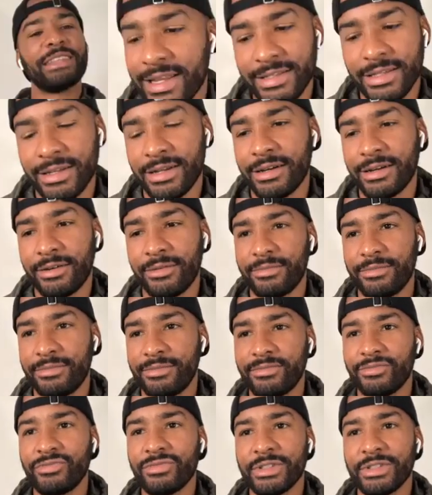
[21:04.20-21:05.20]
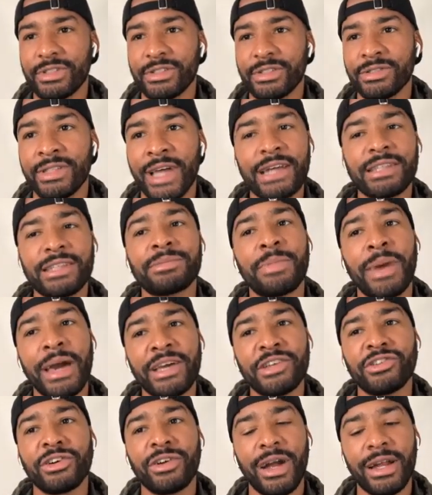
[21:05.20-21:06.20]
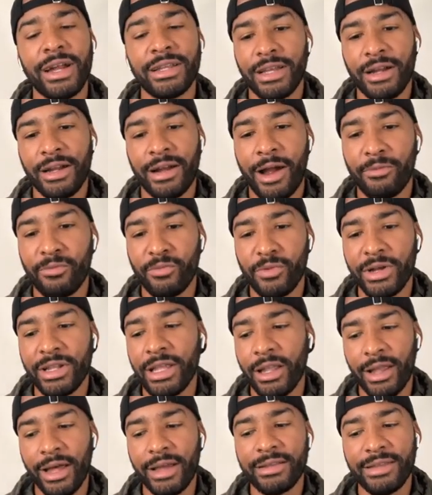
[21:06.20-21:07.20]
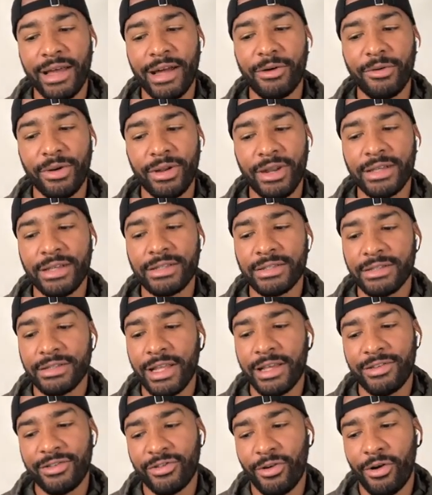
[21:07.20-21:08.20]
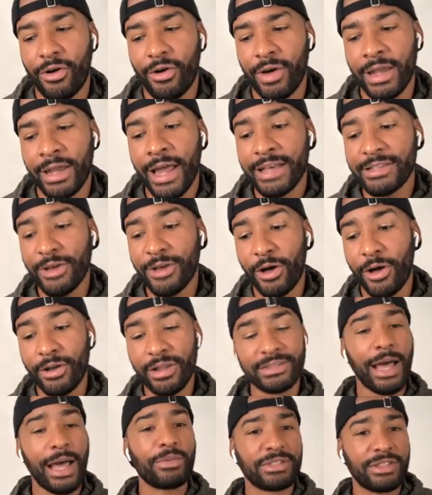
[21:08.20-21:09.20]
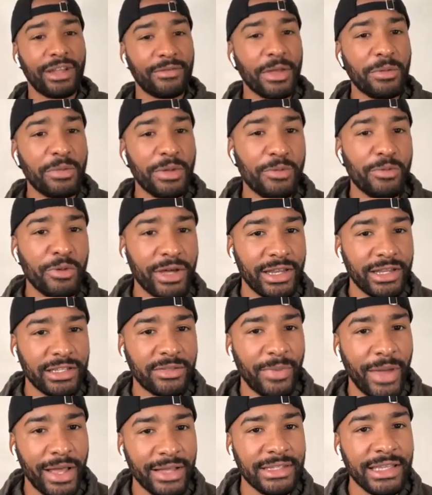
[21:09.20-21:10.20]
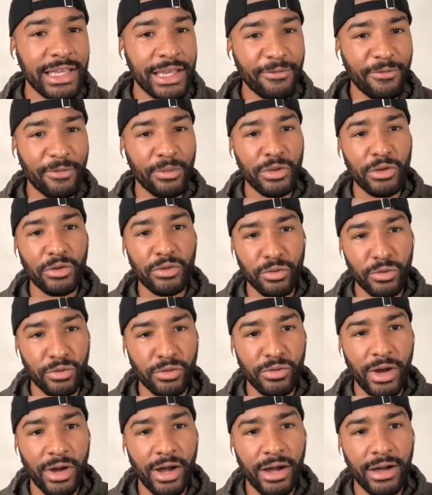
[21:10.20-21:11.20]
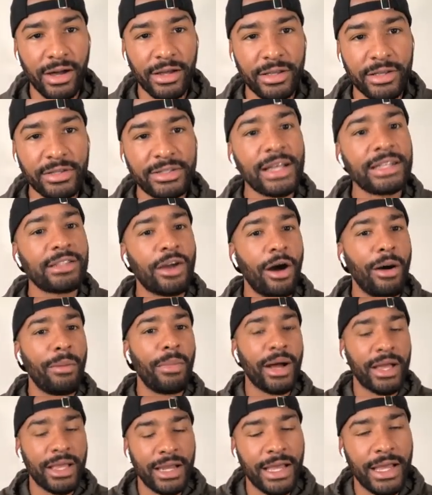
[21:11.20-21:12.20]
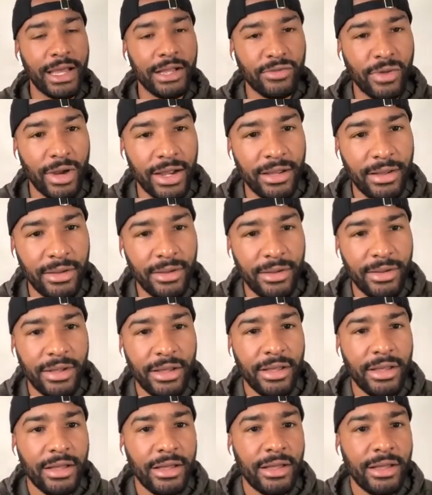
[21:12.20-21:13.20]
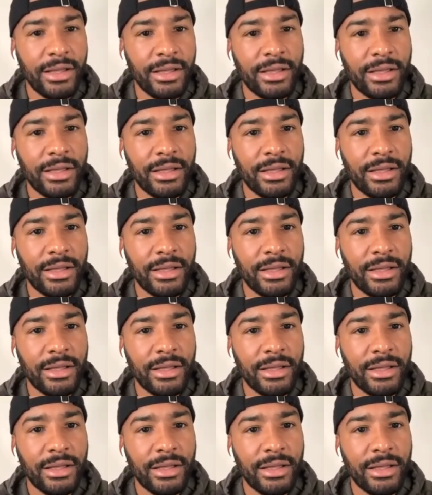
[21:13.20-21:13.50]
I'm really desperate working throughout the day. Like that's major right there. I really like that one. That's strong. And that's all the type of stuff that people can expect to get from you through you said it's called Bucketheads, right?